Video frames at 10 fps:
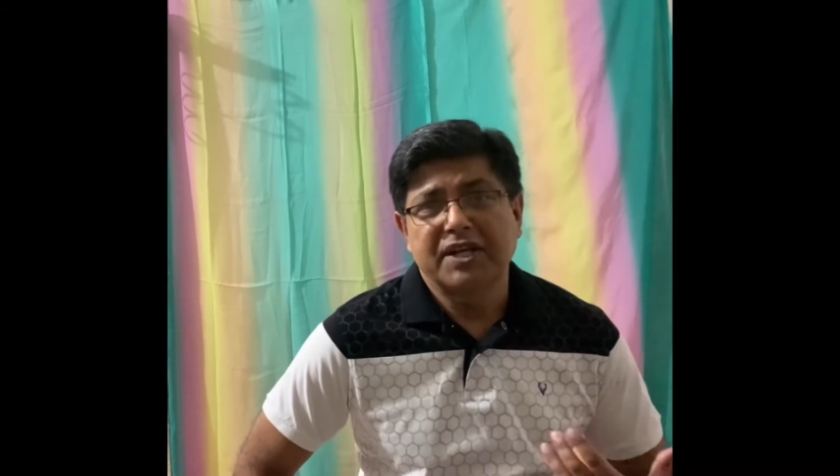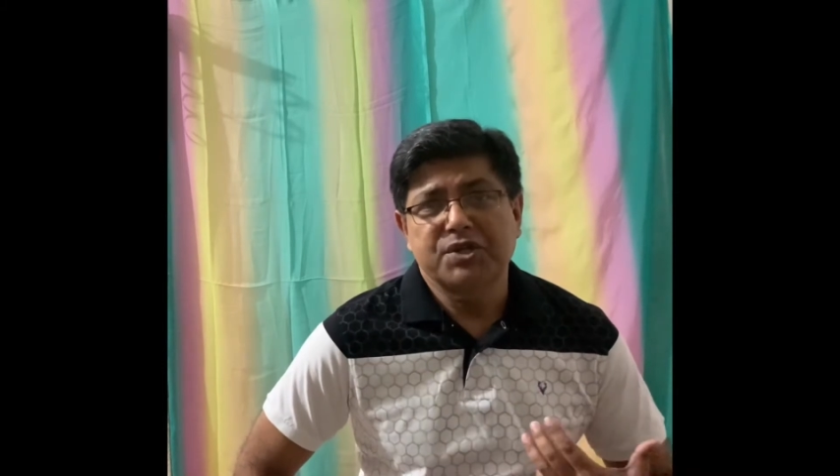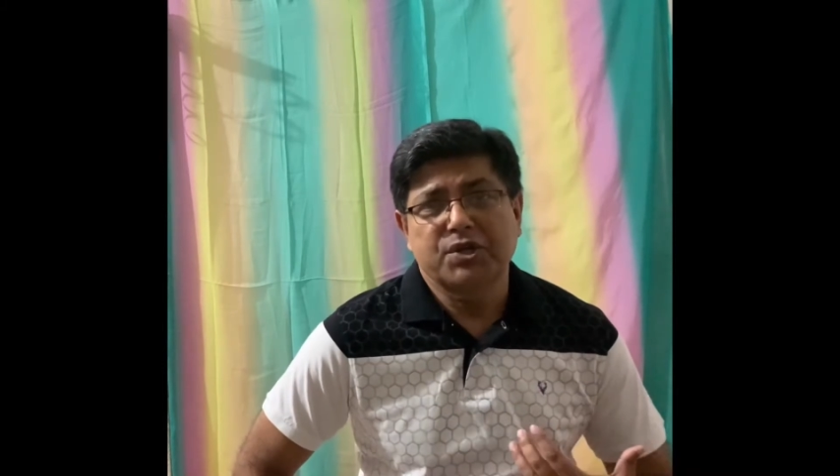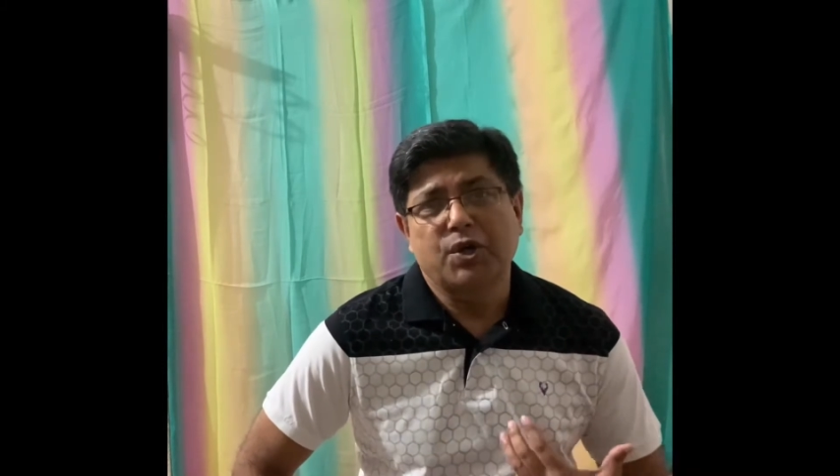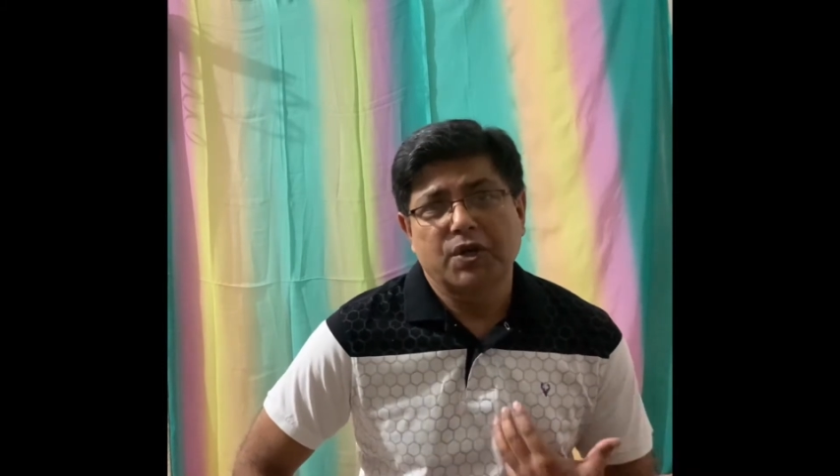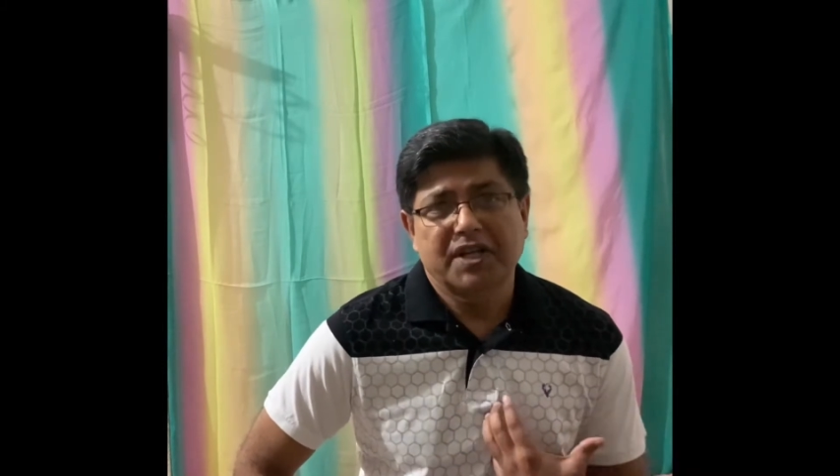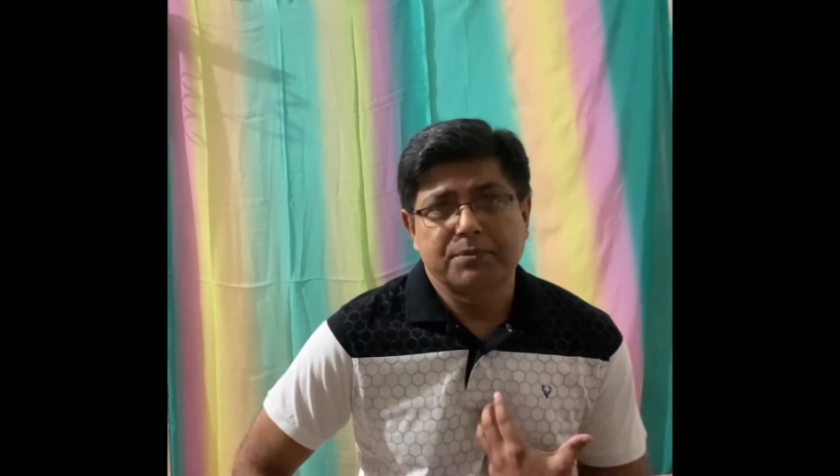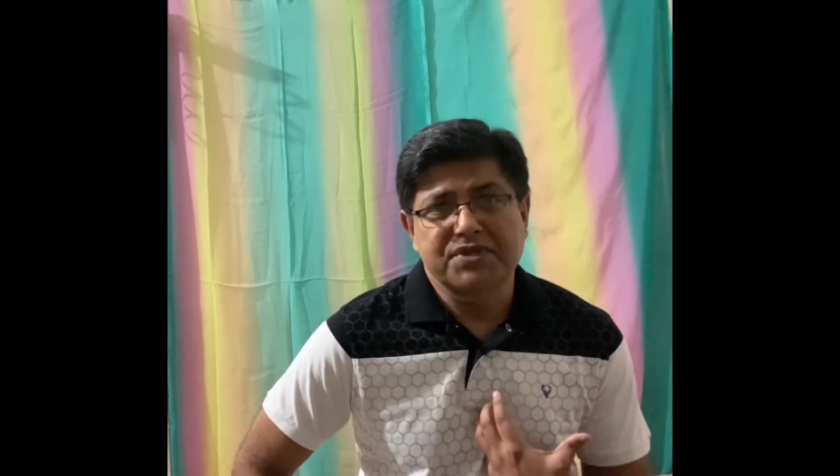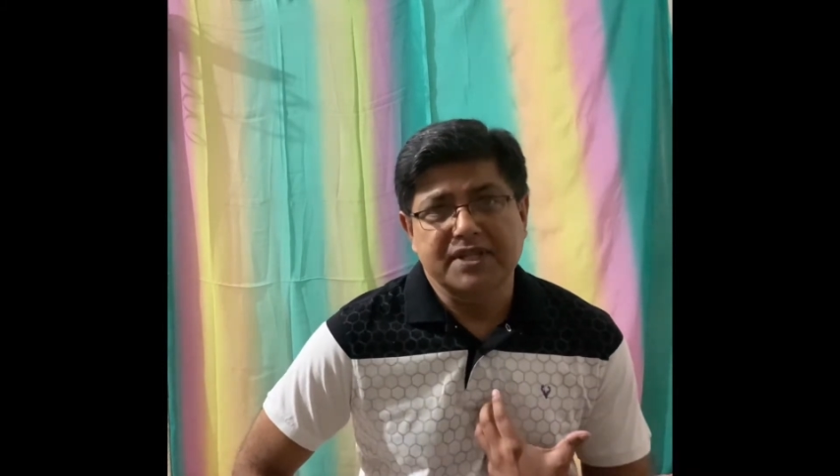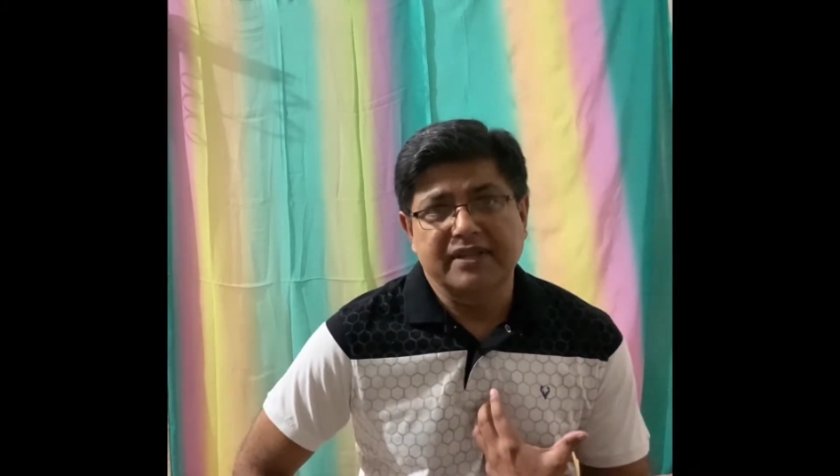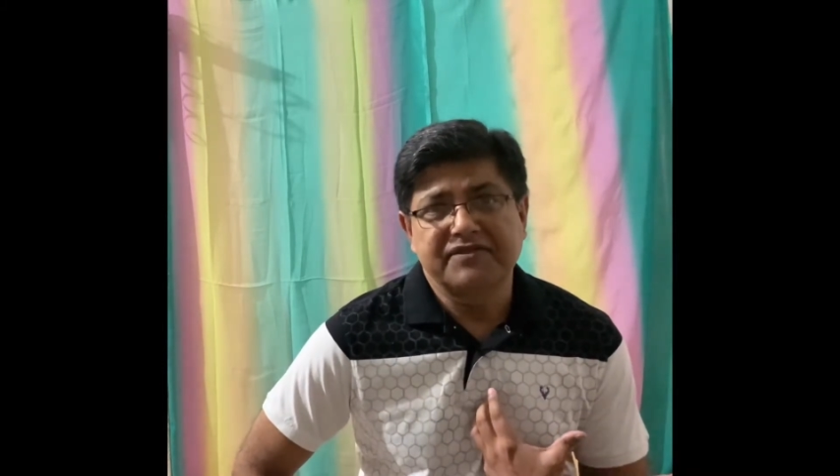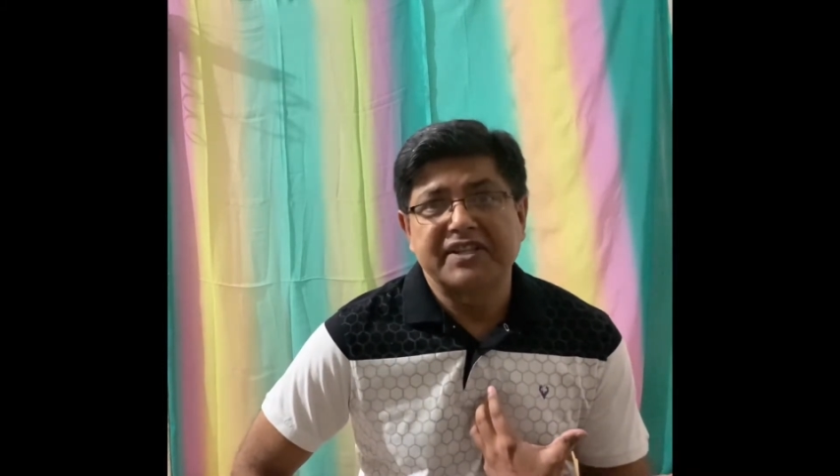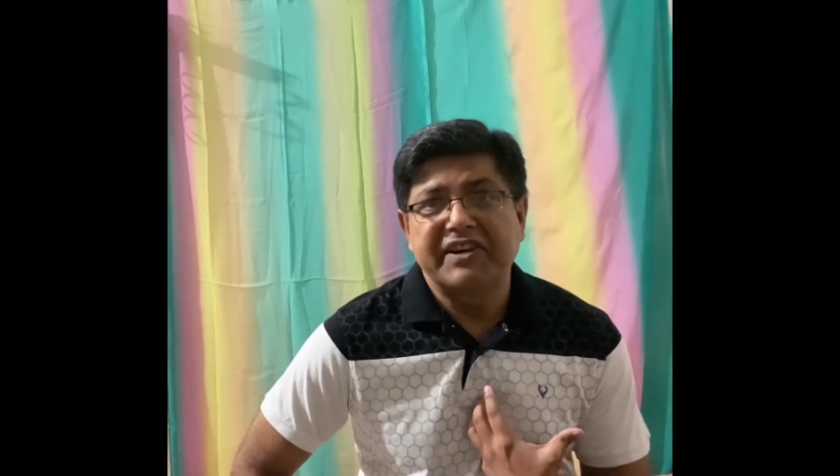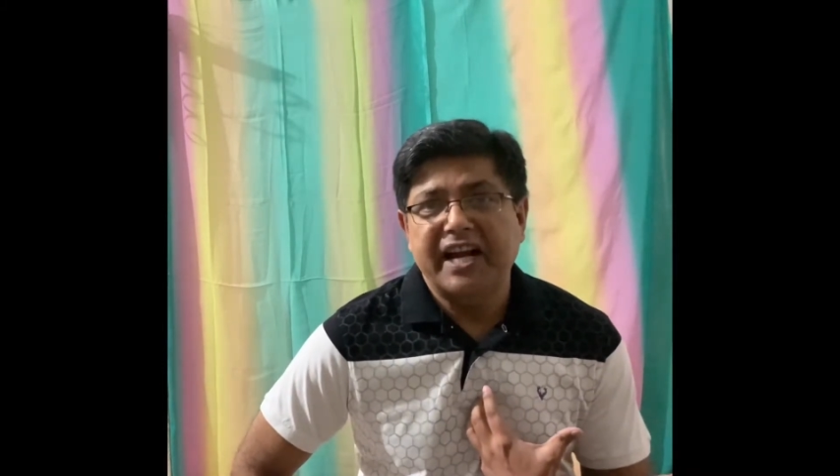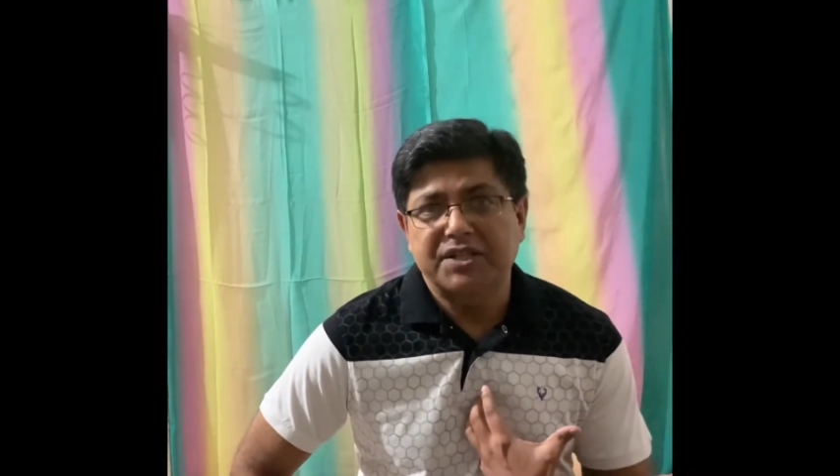to call himself the
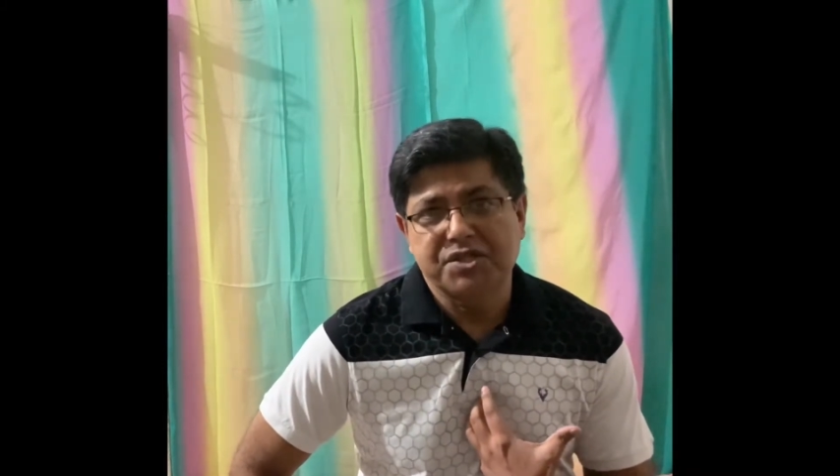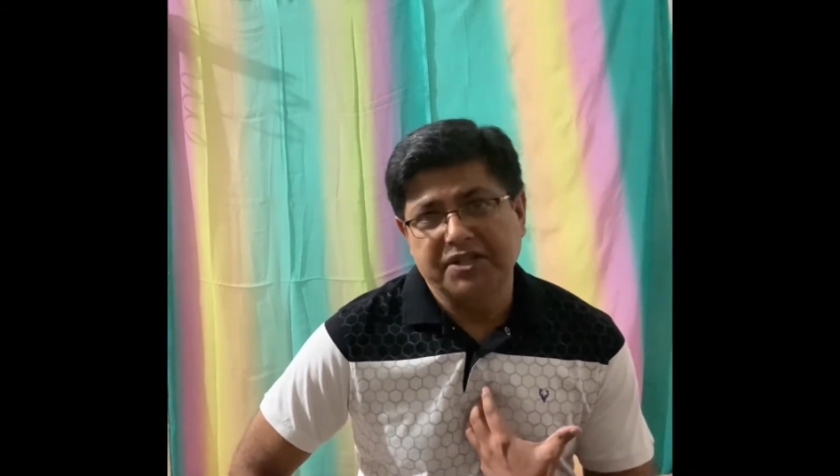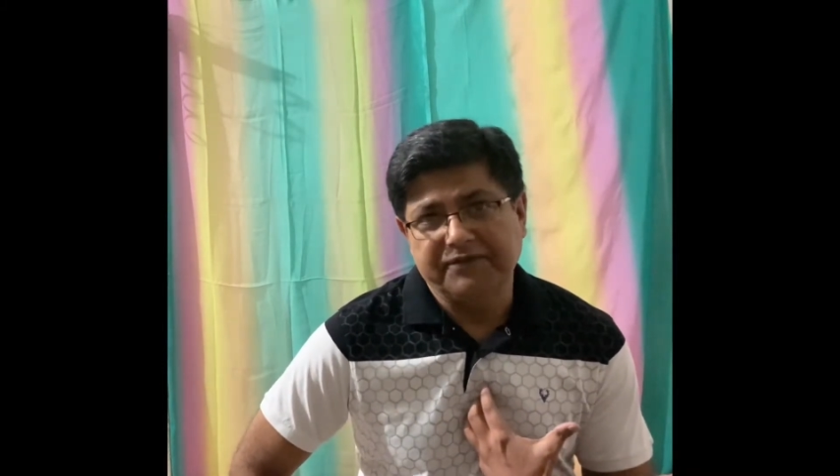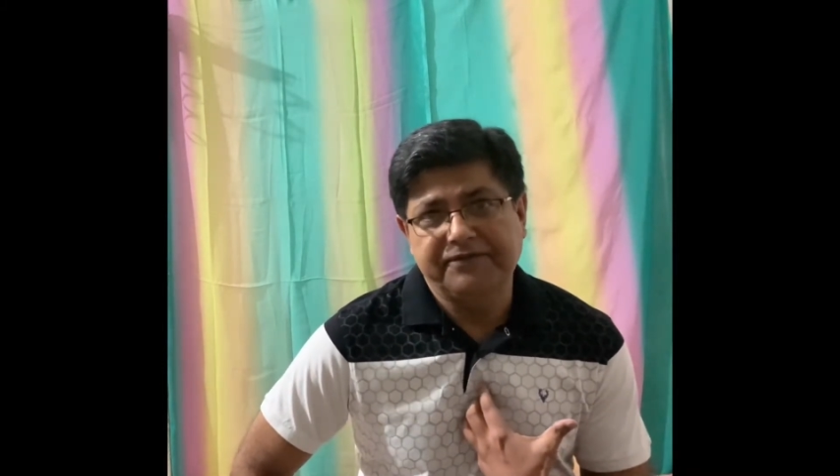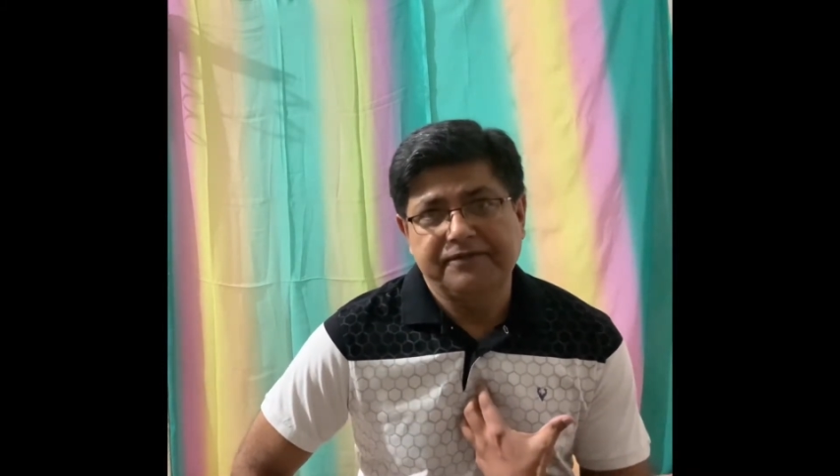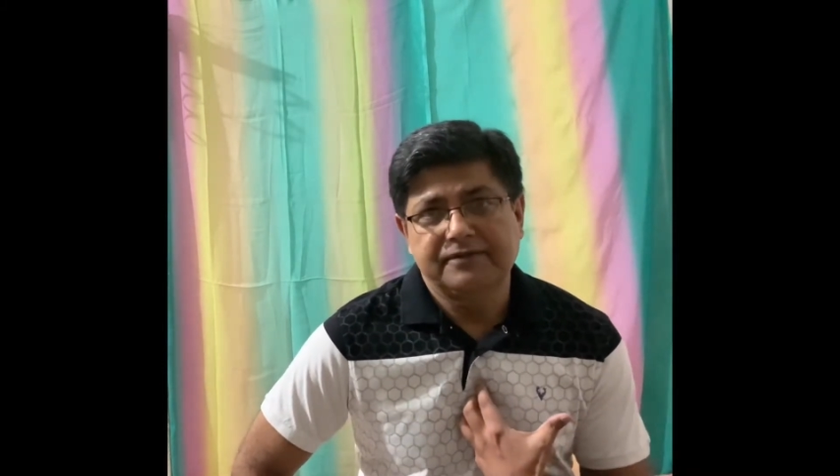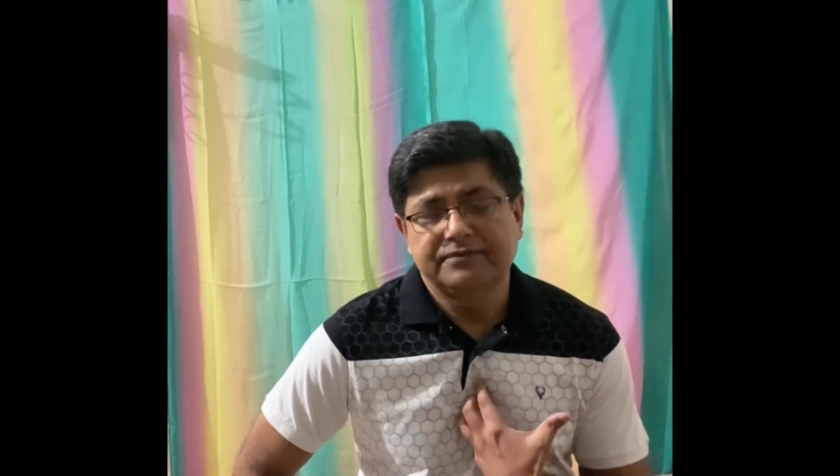Red Chief.